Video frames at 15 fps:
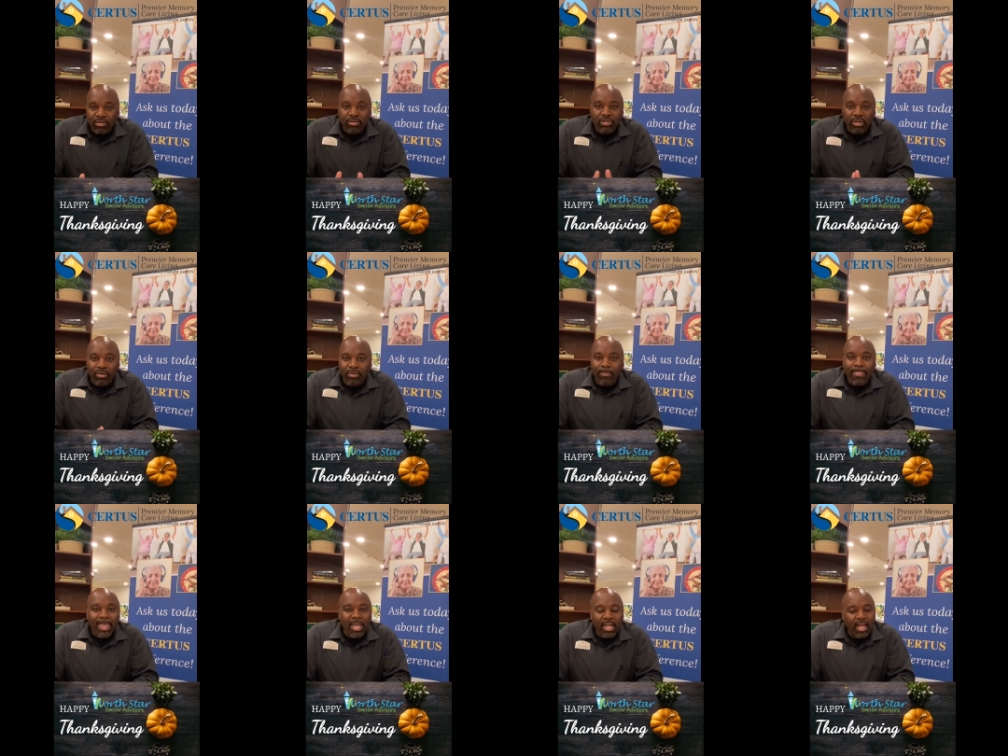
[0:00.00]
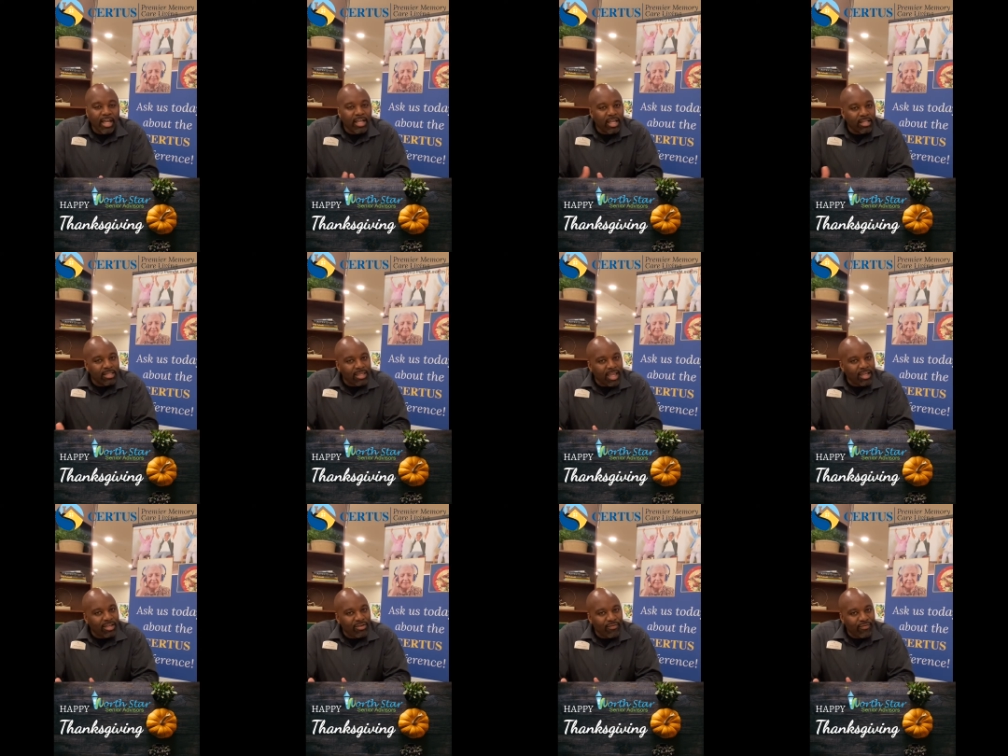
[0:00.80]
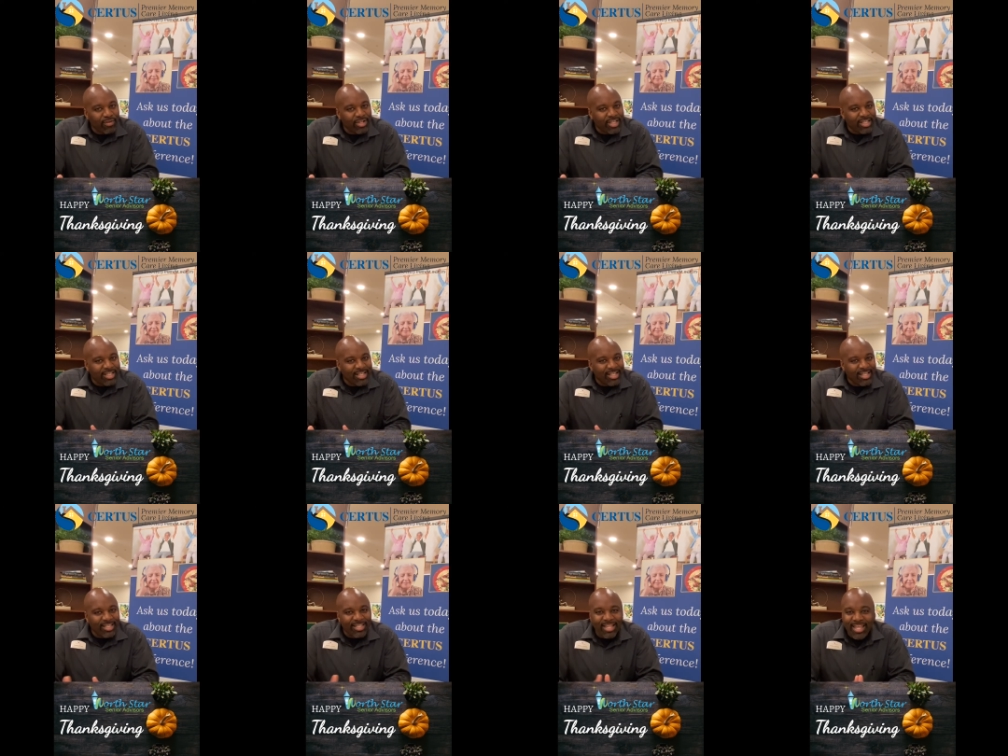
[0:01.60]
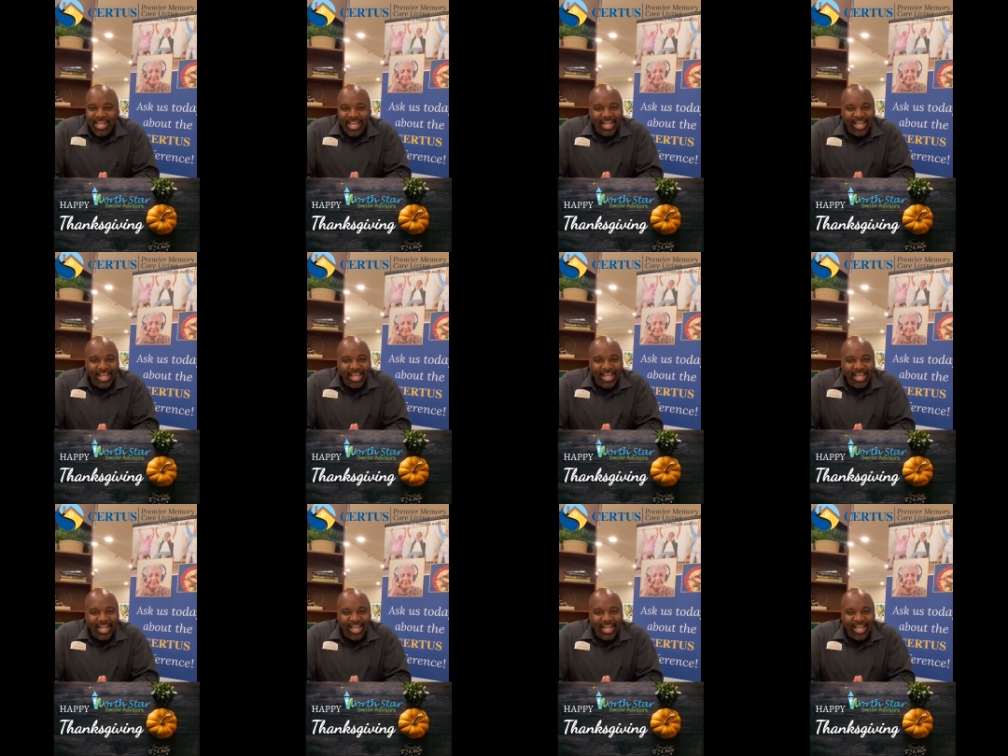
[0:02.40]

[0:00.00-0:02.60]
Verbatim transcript: So again, thank you for listening.